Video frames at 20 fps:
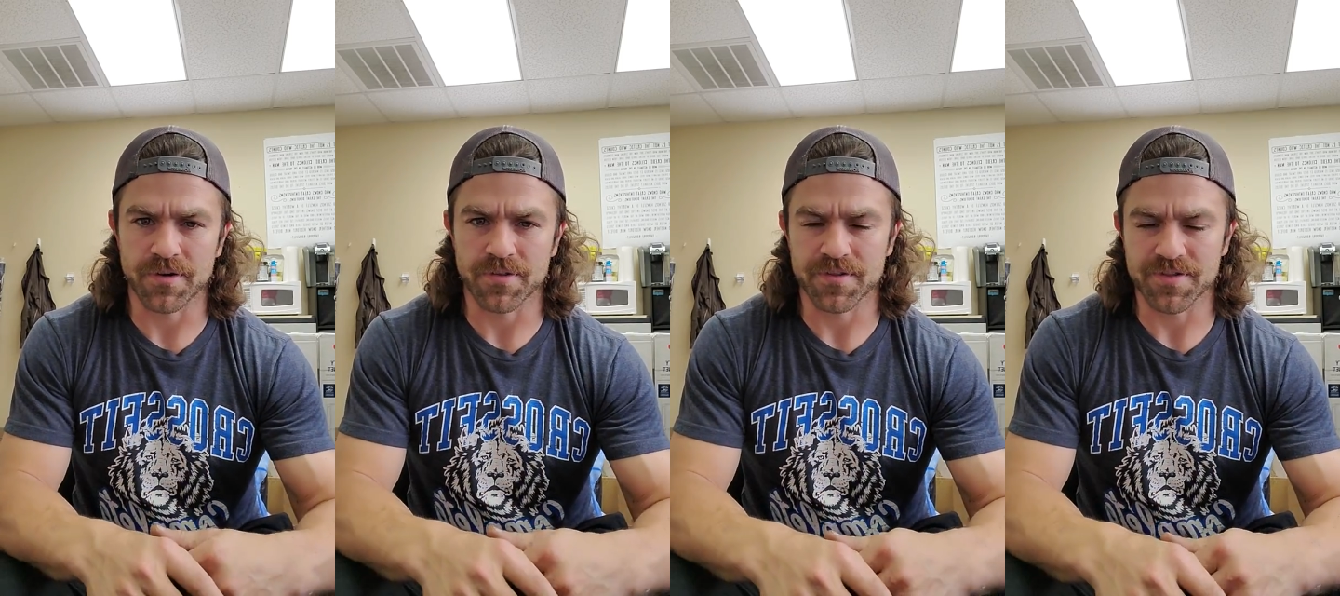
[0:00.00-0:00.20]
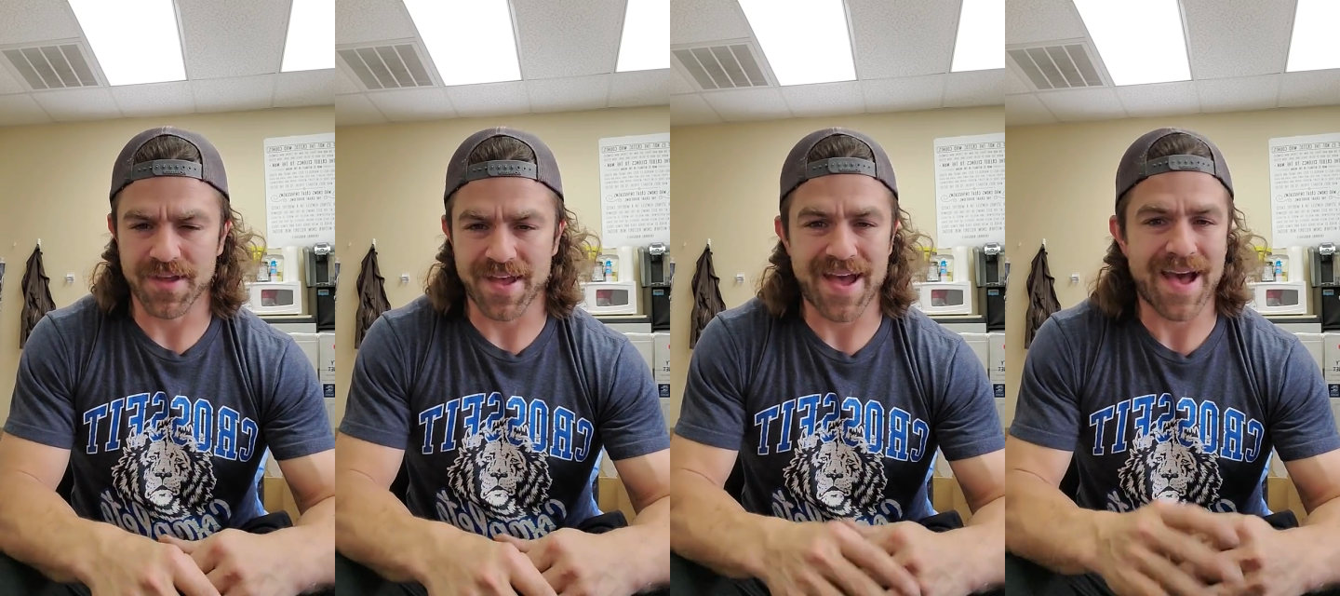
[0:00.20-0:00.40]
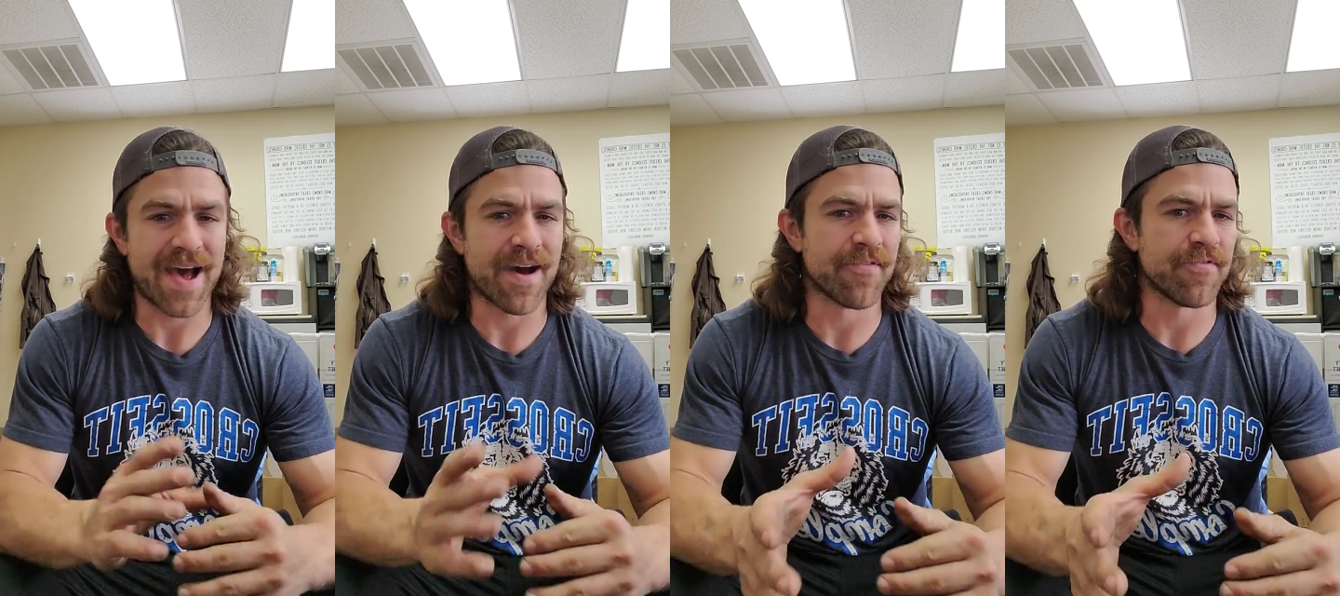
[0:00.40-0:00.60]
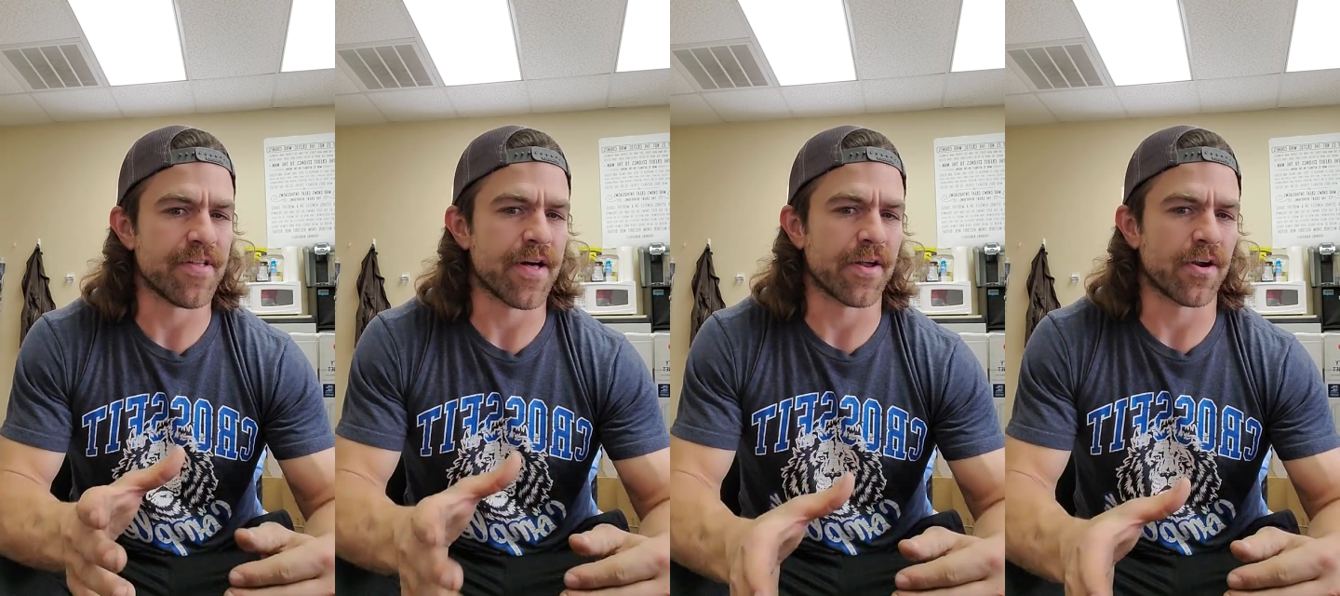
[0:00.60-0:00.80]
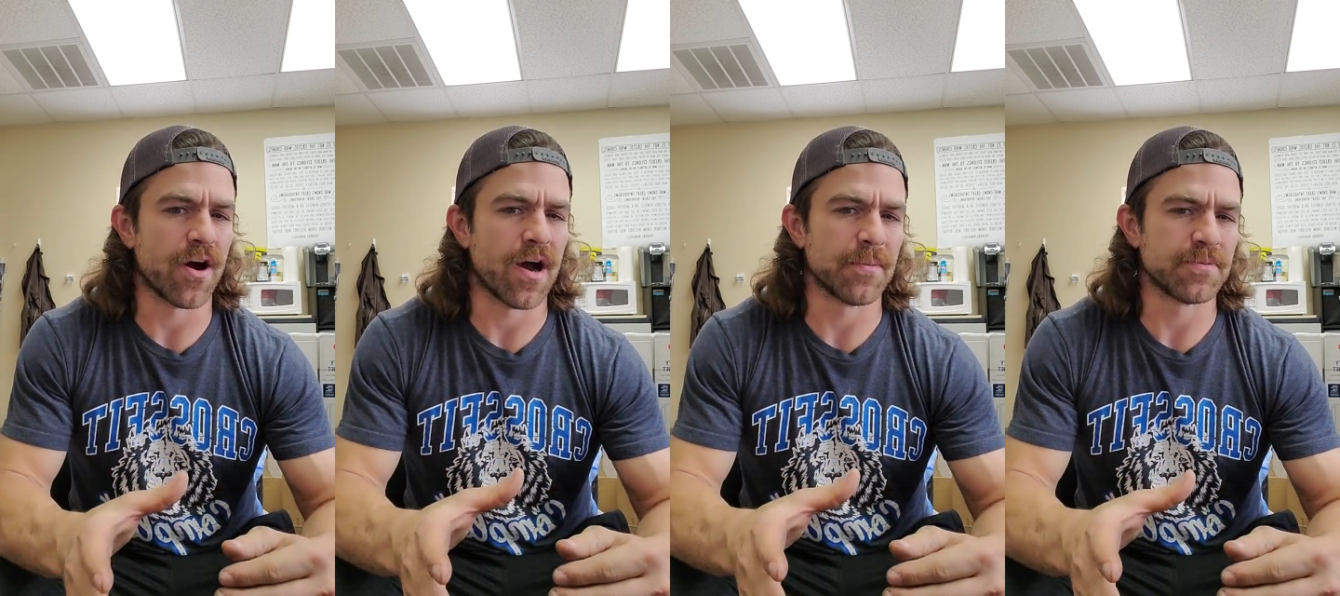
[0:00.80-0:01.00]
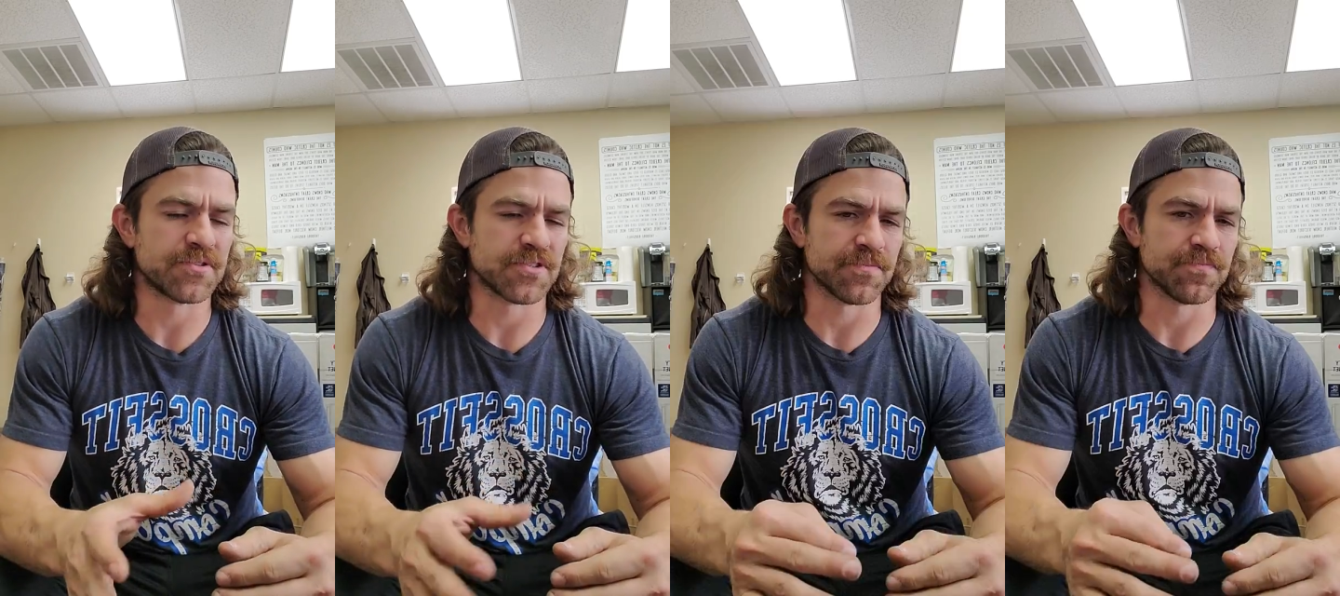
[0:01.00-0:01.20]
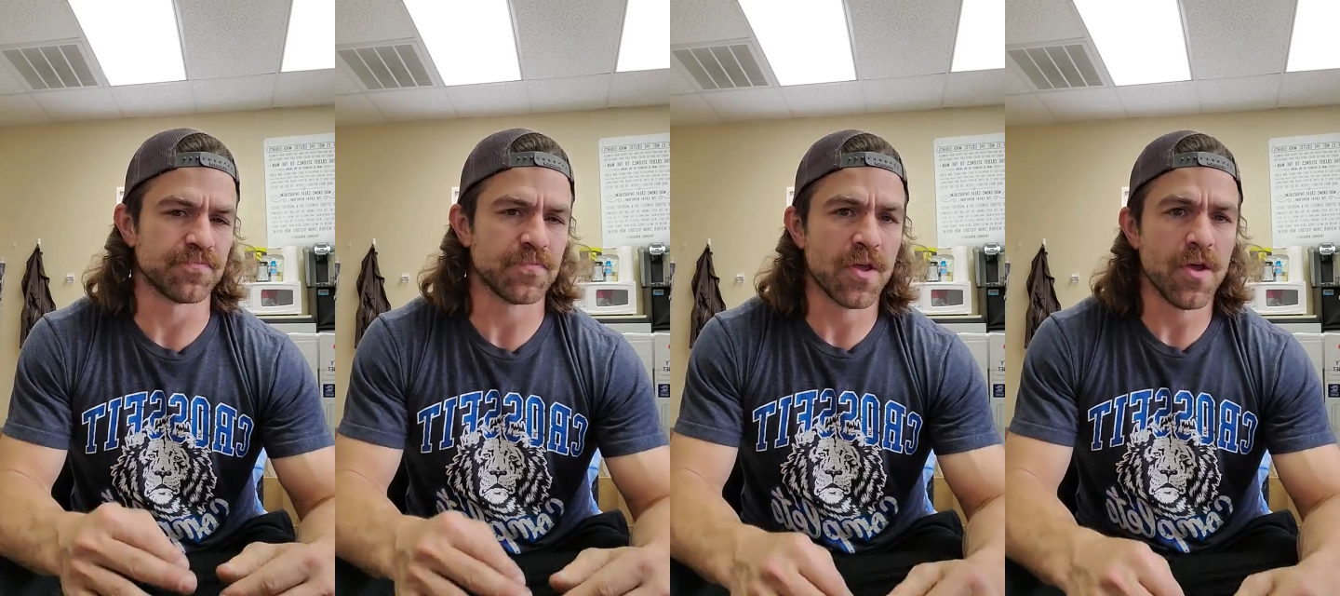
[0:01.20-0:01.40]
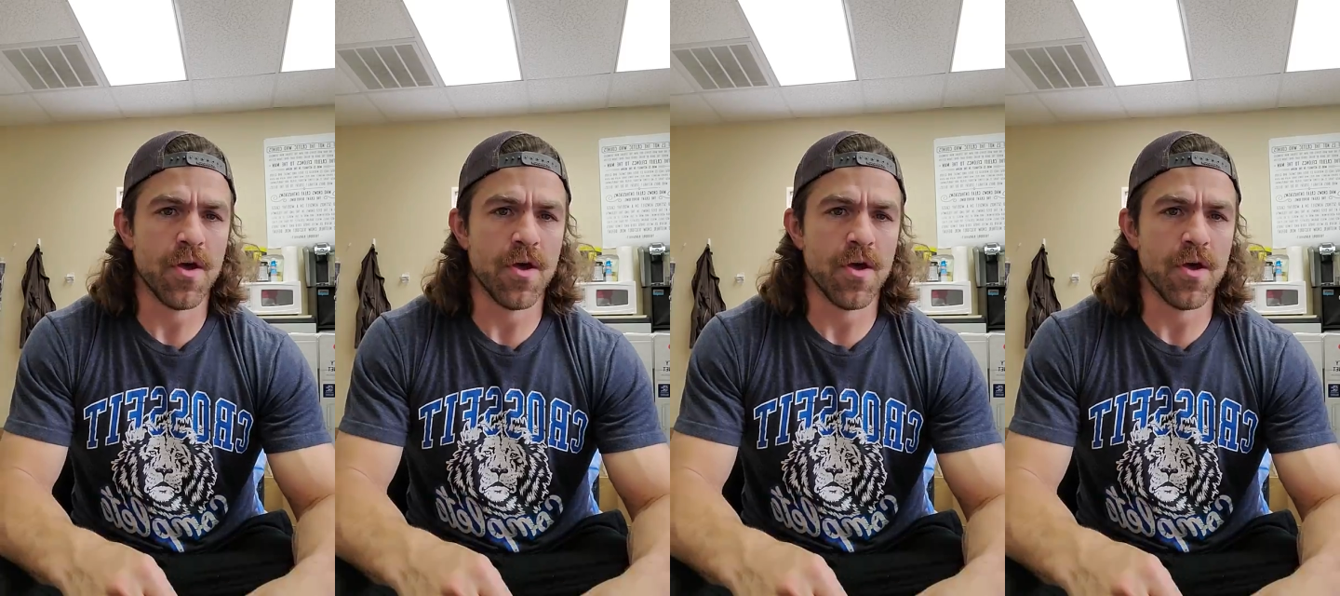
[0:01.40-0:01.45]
that they have that option.